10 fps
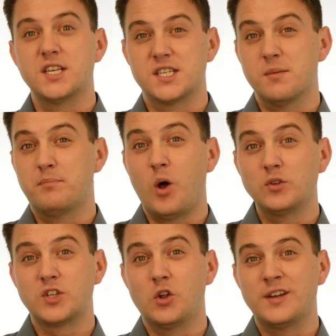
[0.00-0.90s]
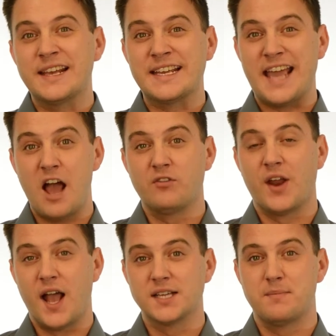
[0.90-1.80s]
is the bolt-on
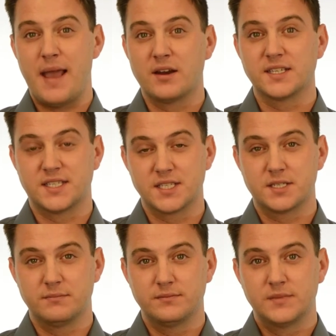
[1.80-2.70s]
galvanized mounting system.